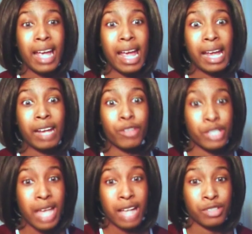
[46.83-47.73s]
a
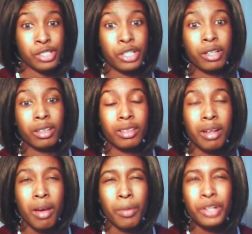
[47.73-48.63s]
tax return,
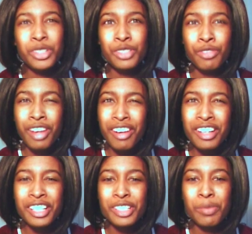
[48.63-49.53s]
but it was
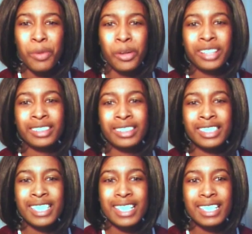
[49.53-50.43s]
very
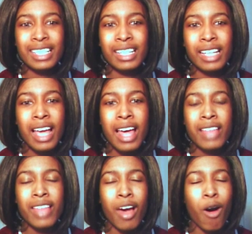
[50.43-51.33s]
disappointing to see
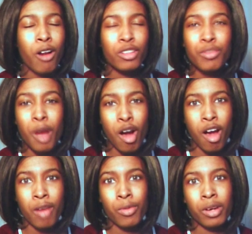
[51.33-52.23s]
that all of my
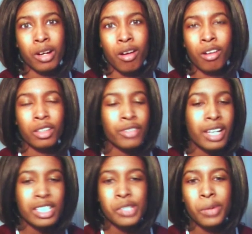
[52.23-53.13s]
hard work, all of
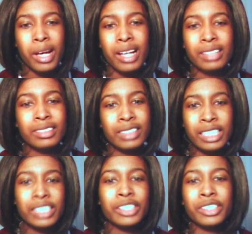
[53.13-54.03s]
that sweat and
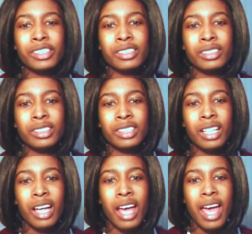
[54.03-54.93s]
tears
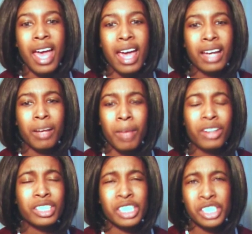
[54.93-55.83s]
had
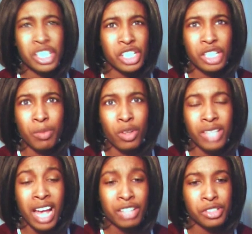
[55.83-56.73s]
amounted to such a small
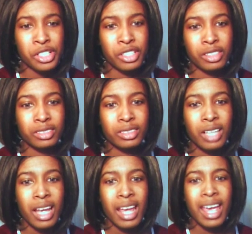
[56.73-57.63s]
tax return,
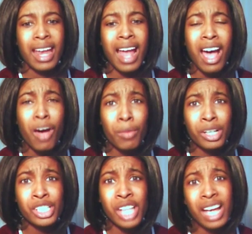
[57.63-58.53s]
and how
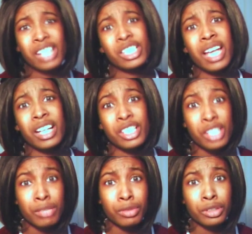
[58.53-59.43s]
much I actually had to
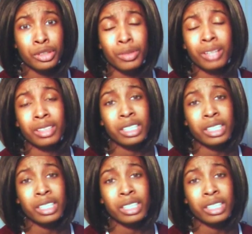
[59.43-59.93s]
suffer throughout the